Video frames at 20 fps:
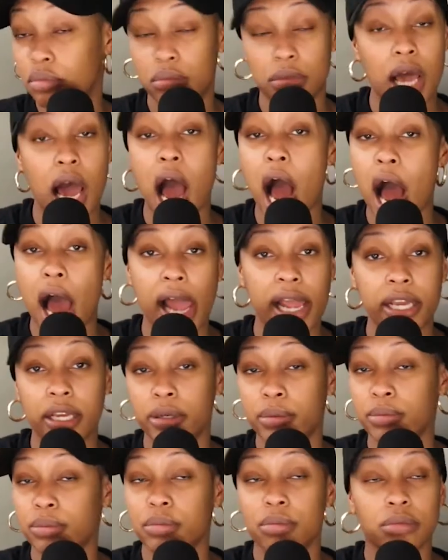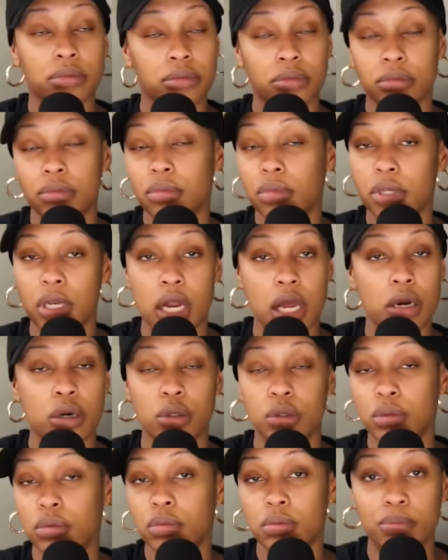I am
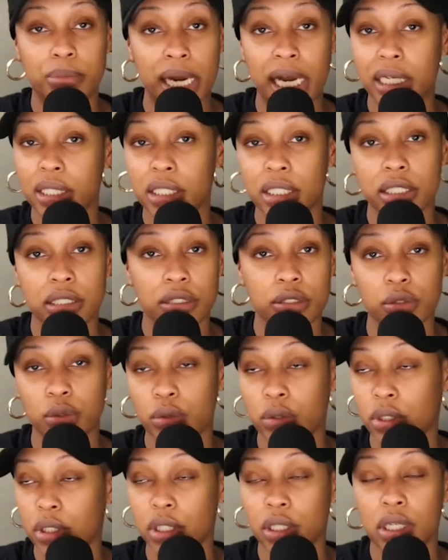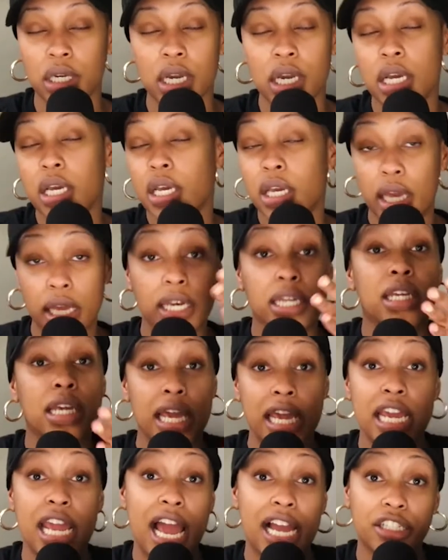no botanists and
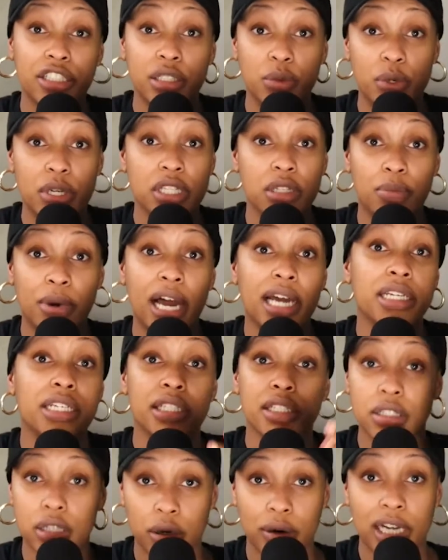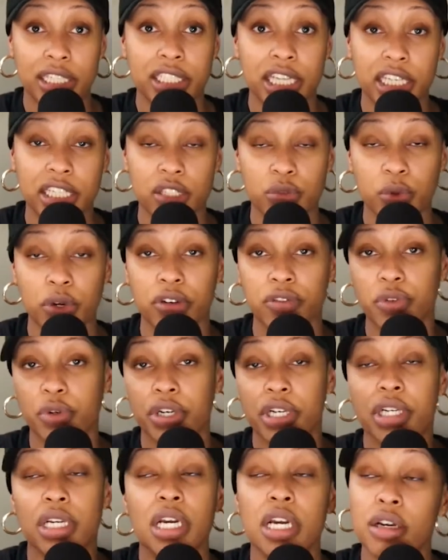he actually was a botanist, so I'll take his word for
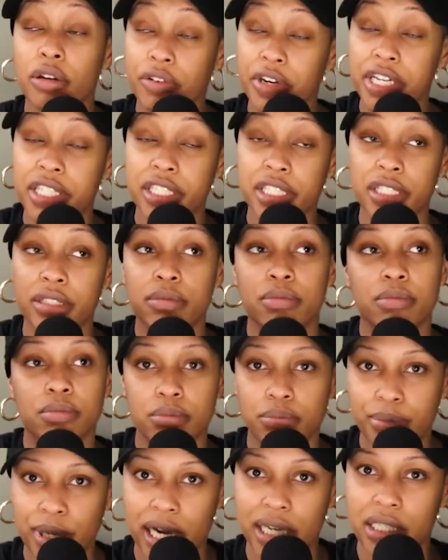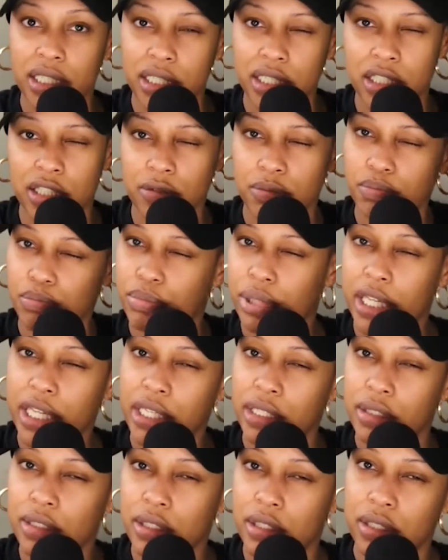it. Granted, botany is
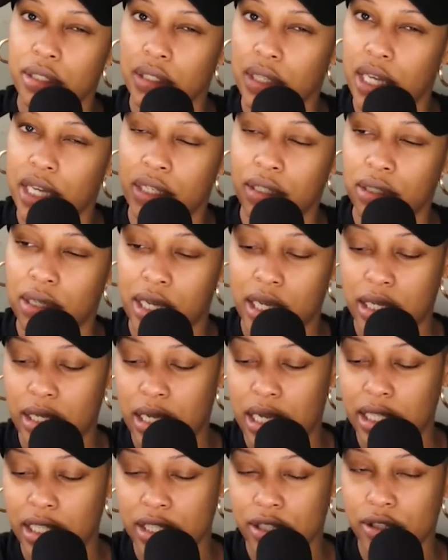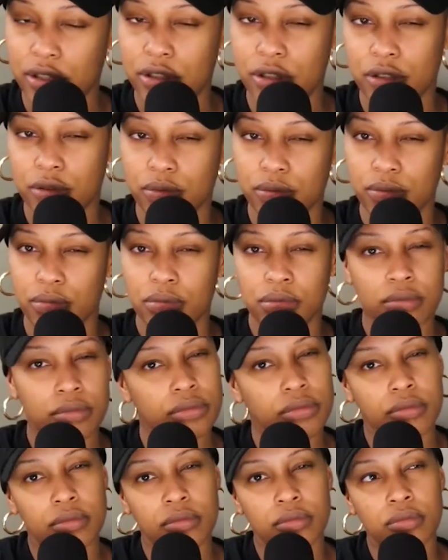plants, and I guess
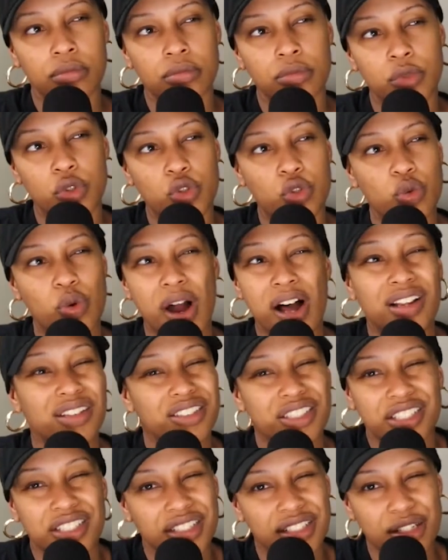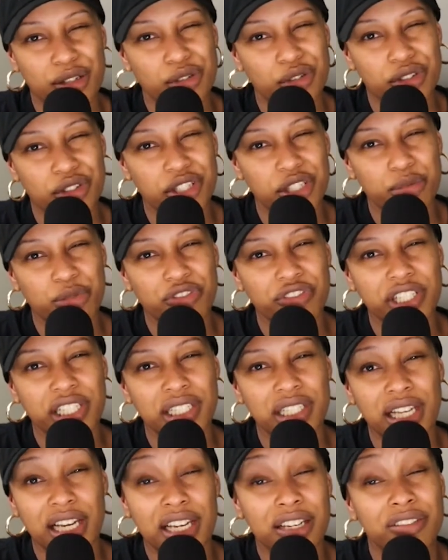zoology is closer to marine
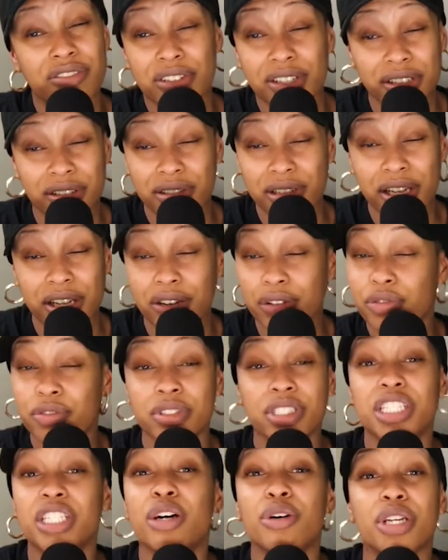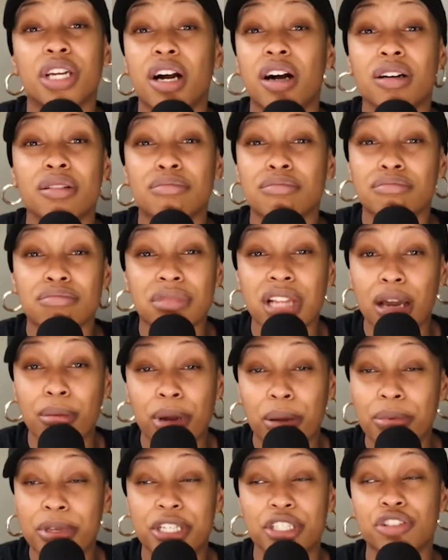life. I don't really know, y'all. Not my
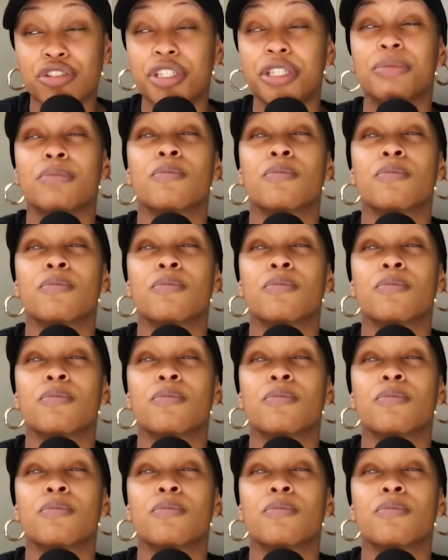ministry.